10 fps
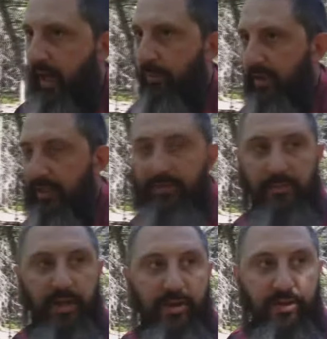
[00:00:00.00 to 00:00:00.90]
I believed
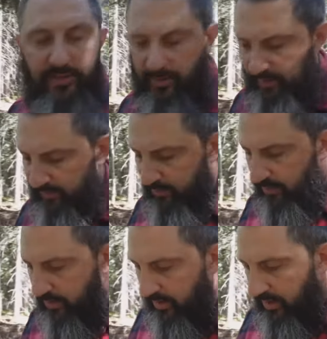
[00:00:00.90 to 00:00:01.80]
in my heart, so
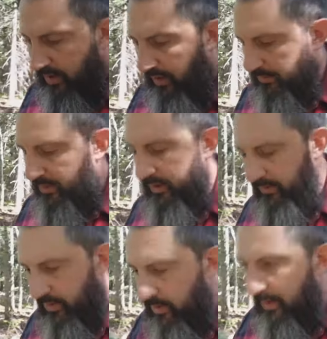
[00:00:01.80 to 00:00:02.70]
therefore I'm
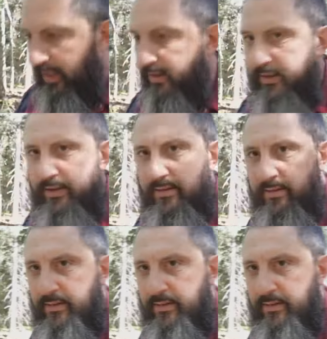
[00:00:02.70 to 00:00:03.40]
saved automatically.